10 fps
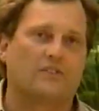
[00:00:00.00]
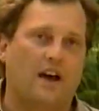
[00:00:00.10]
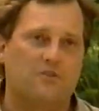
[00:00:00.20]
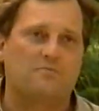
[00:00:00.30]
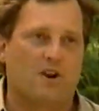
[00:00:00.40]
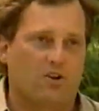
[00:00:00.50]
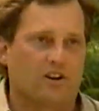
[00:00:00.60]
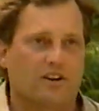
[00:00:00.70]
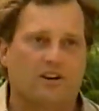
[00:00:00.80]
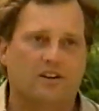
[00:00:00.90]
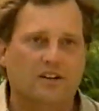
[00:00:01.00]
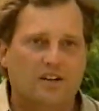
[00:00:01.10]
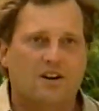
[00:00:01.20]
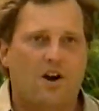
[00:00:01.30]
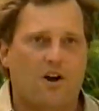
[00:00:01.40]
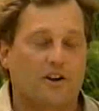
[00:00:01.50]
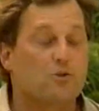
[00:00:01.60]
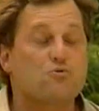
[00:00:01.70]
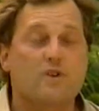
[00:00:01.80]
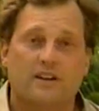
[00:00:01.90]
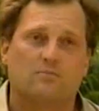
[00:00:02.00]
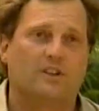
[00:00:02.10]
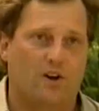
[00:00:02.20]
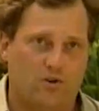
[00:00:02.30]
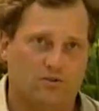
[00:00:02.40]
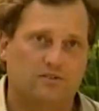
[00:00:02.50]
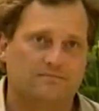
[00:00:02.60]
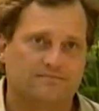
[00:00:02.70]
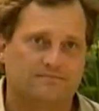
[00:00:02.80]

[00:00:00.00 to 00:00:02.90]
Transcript: in South America are incredibly old.